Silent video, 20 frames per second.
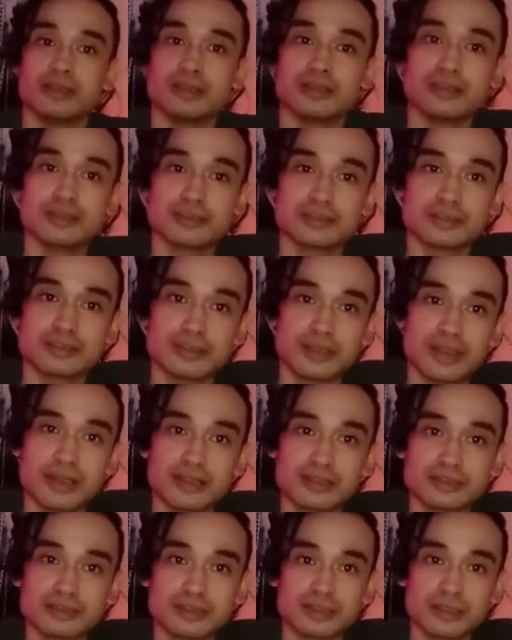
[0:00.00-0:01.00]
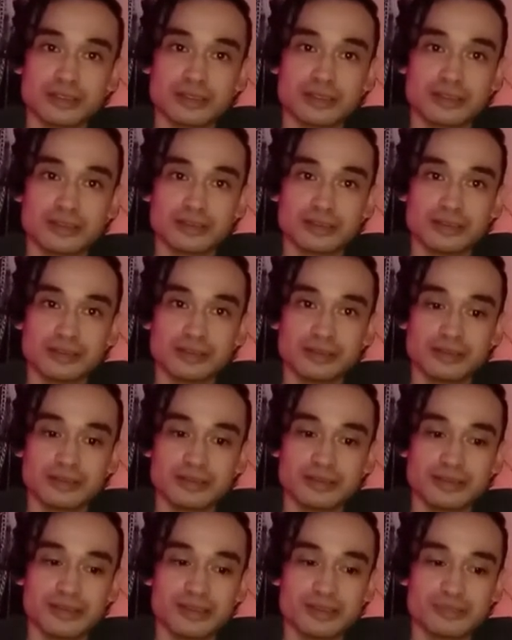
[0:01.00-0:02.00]
is that
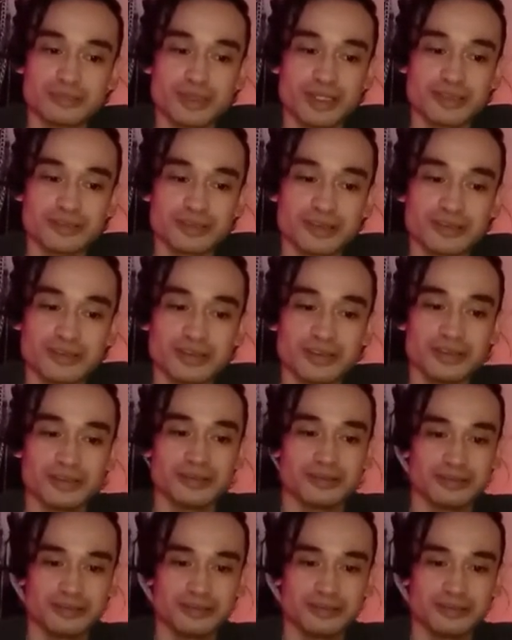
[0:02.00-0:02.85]
it's basically